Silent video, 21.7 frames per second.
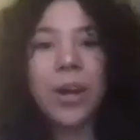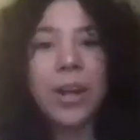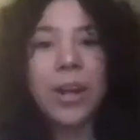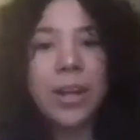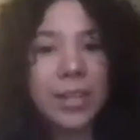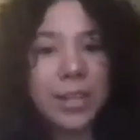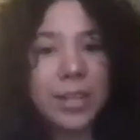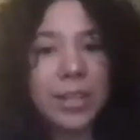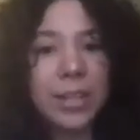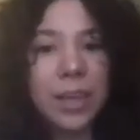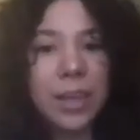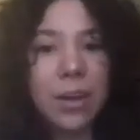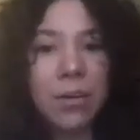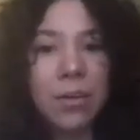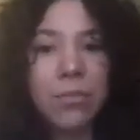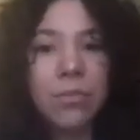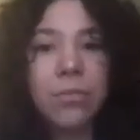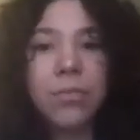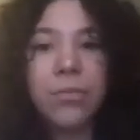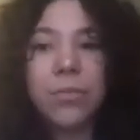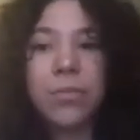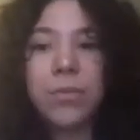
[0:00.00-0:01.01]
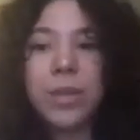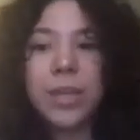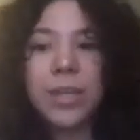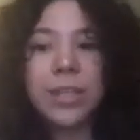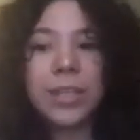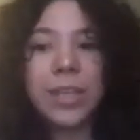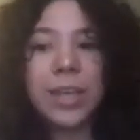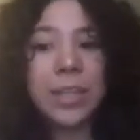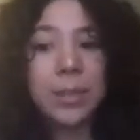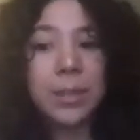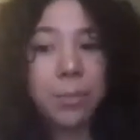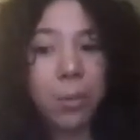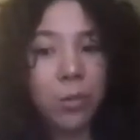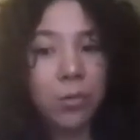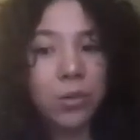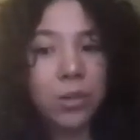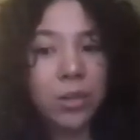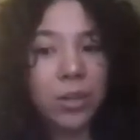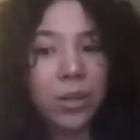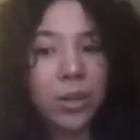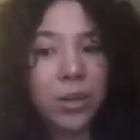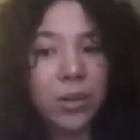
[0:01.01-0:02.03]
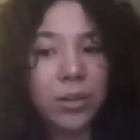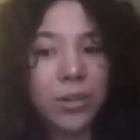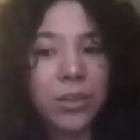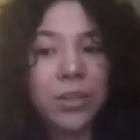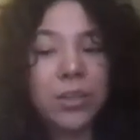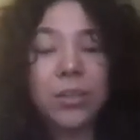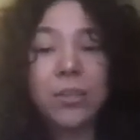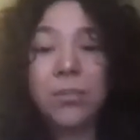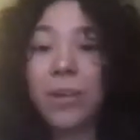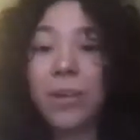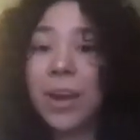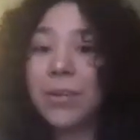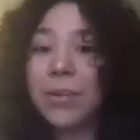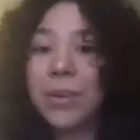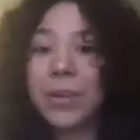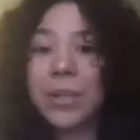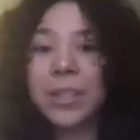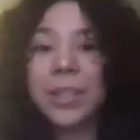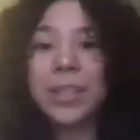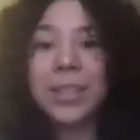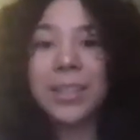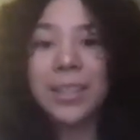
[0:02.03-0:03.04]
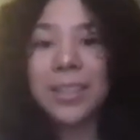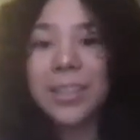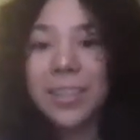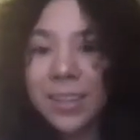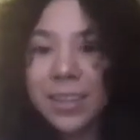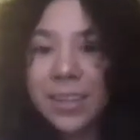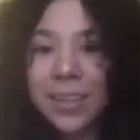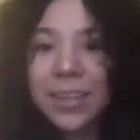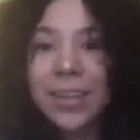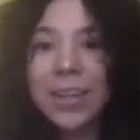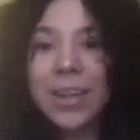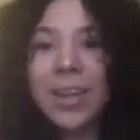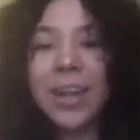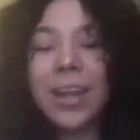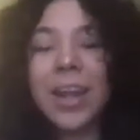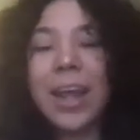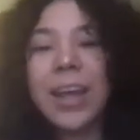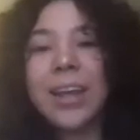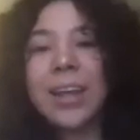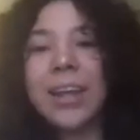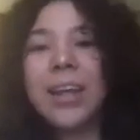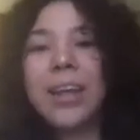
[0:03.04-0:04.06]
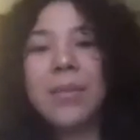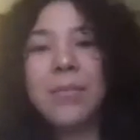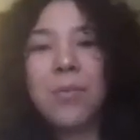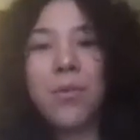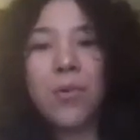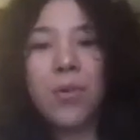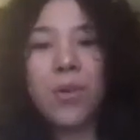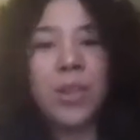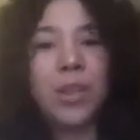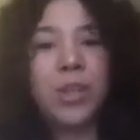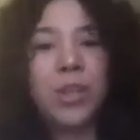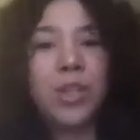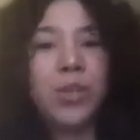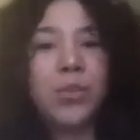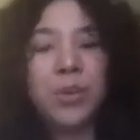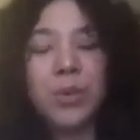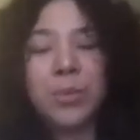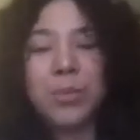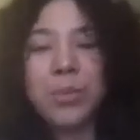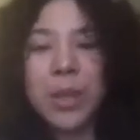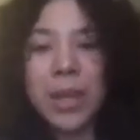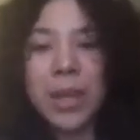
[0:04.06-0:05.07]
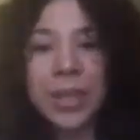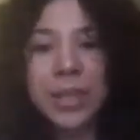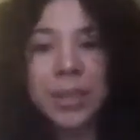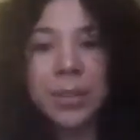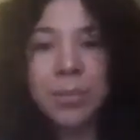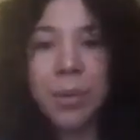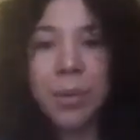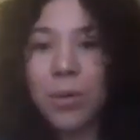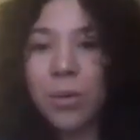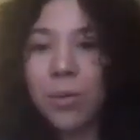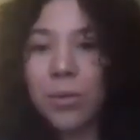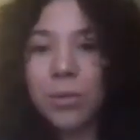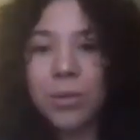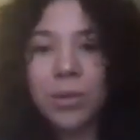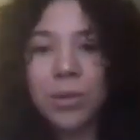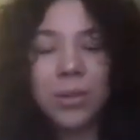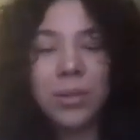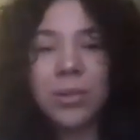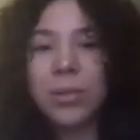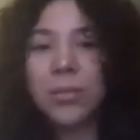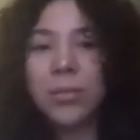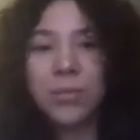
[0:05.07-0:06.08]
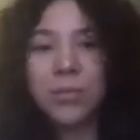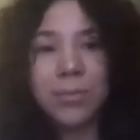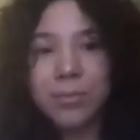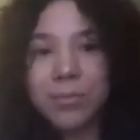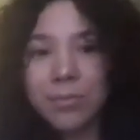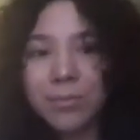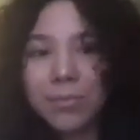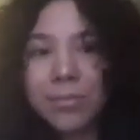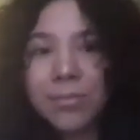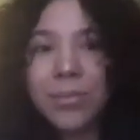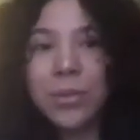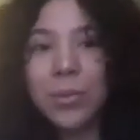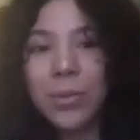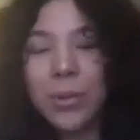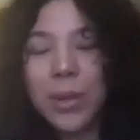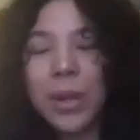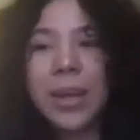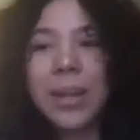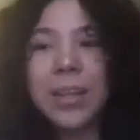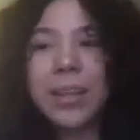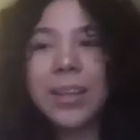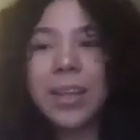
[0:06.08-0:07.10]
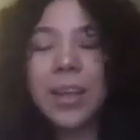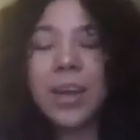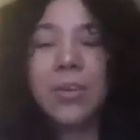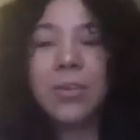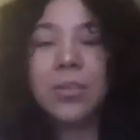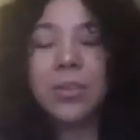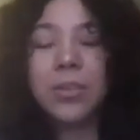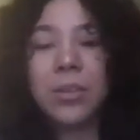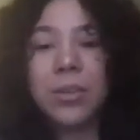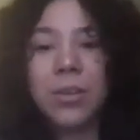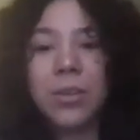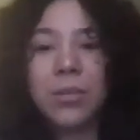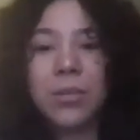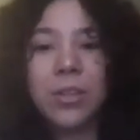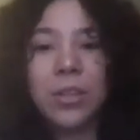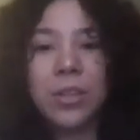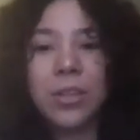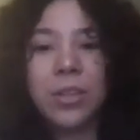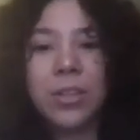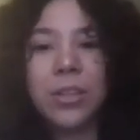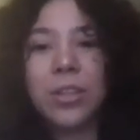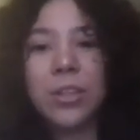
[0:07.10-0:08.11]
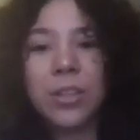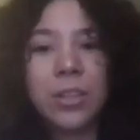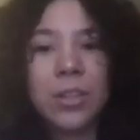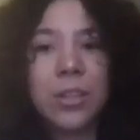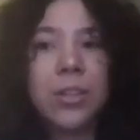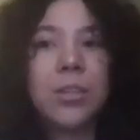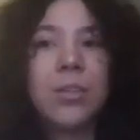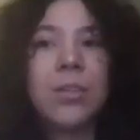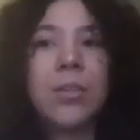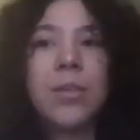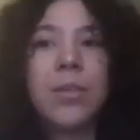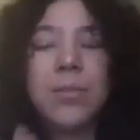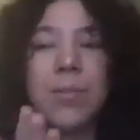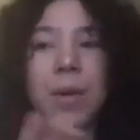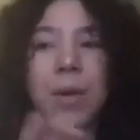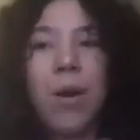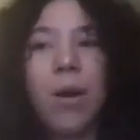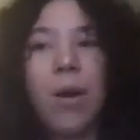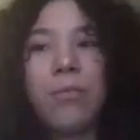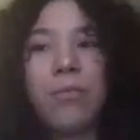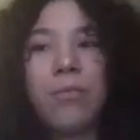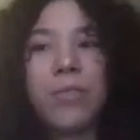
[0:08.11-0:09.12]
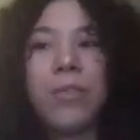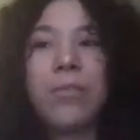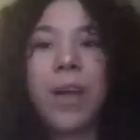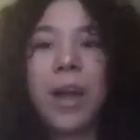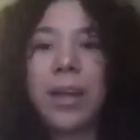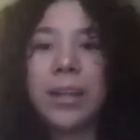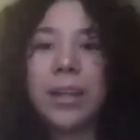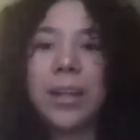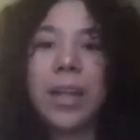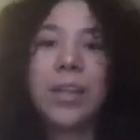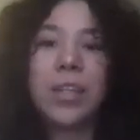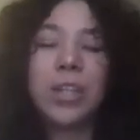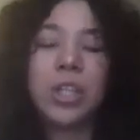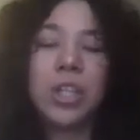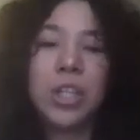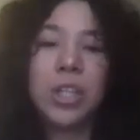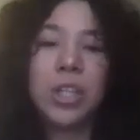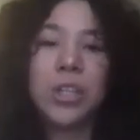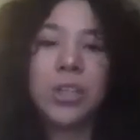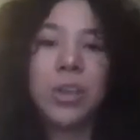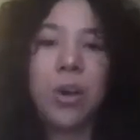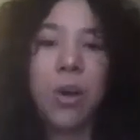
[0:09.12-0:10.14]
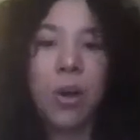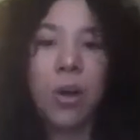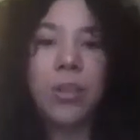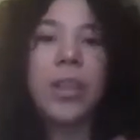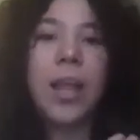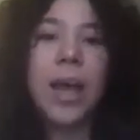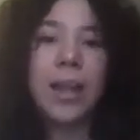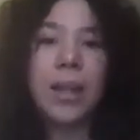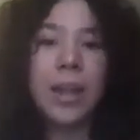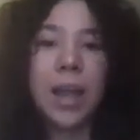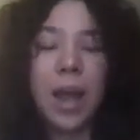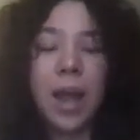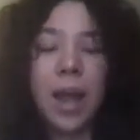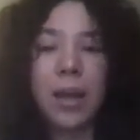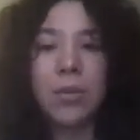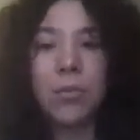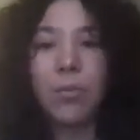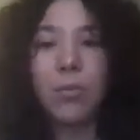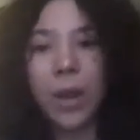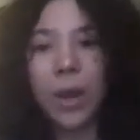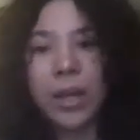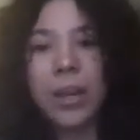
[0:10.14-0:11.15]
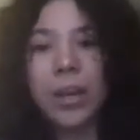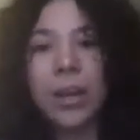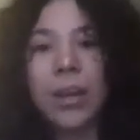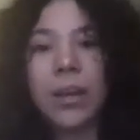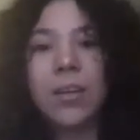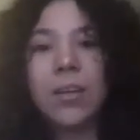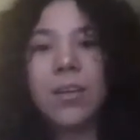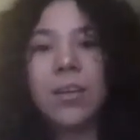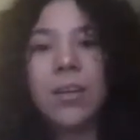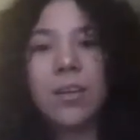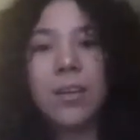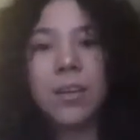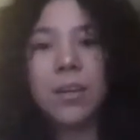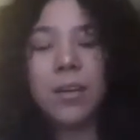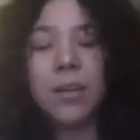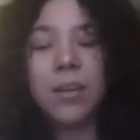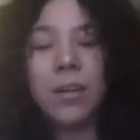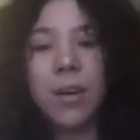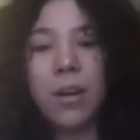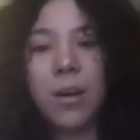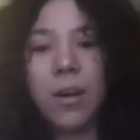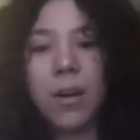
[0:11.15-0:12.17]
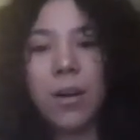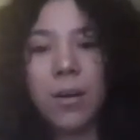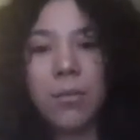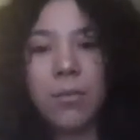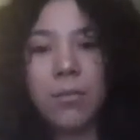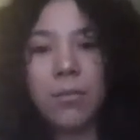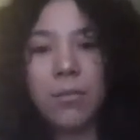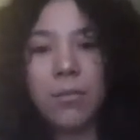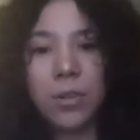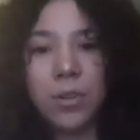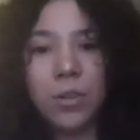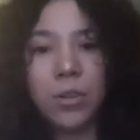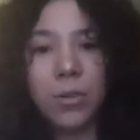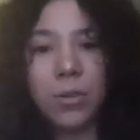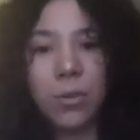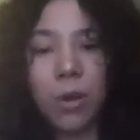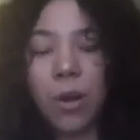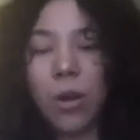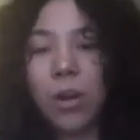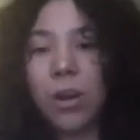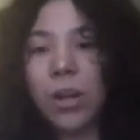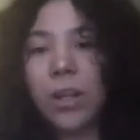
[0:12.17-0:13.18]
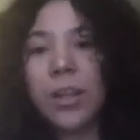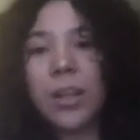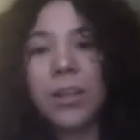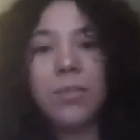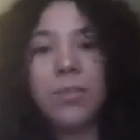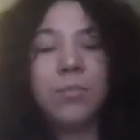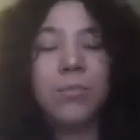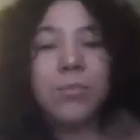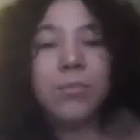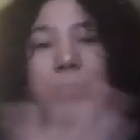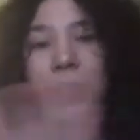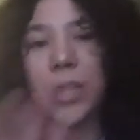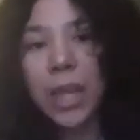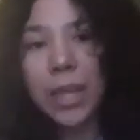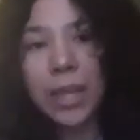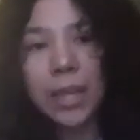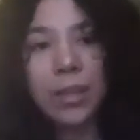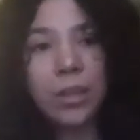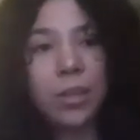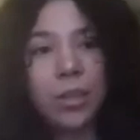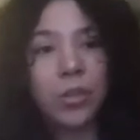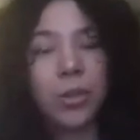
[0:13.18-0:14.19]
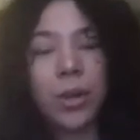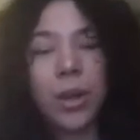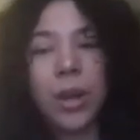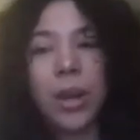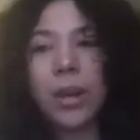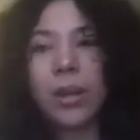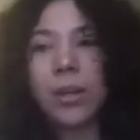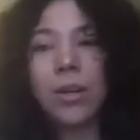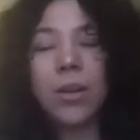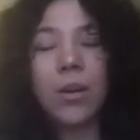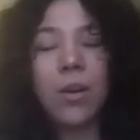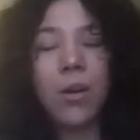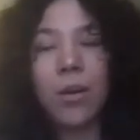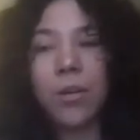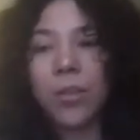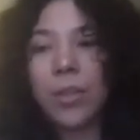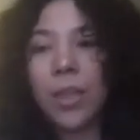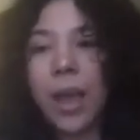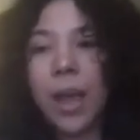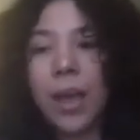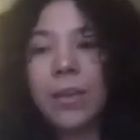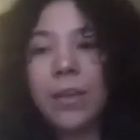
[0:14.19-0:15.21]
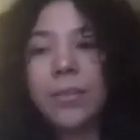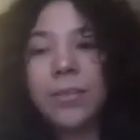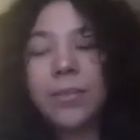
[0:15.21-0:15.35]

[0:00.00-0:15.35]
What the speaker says: in itself is exposing her to the virus, likely more than she would be exposed doing anything else, you know, just off the fact that she's on that line waiting for so long and then taking the train, all that.